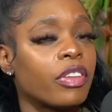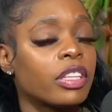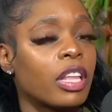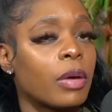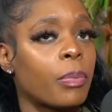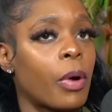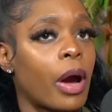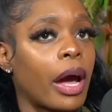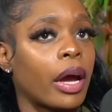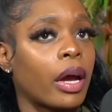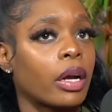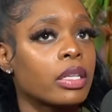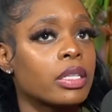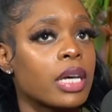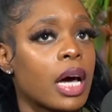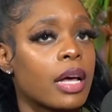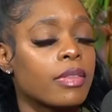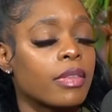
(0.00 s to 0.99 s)
they
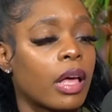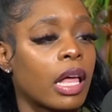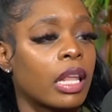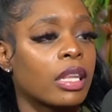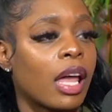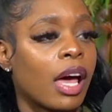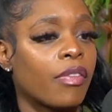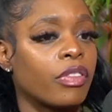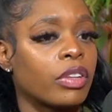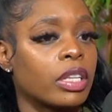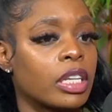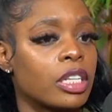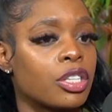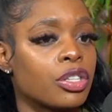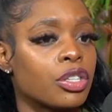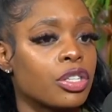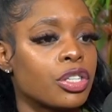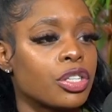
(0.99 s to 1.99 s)
prioritize a life of
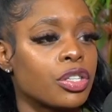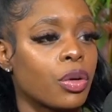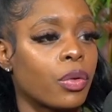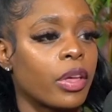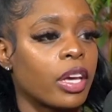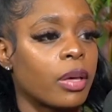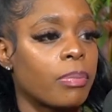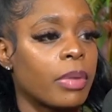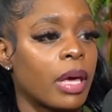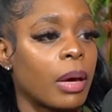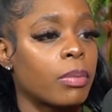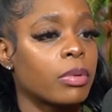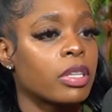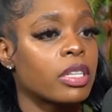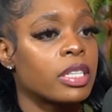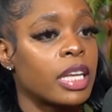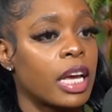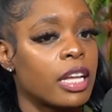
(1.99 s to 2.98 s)
leisure so they can be able
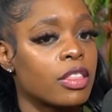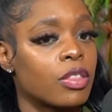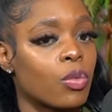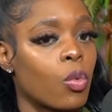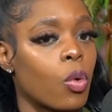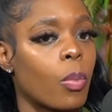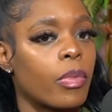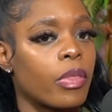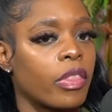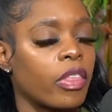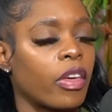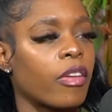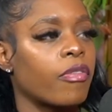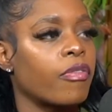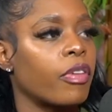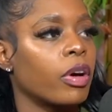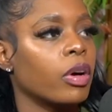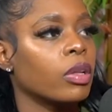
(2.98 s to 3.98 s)
to date the woman that they
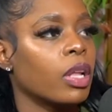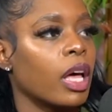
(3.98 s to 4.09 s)
feel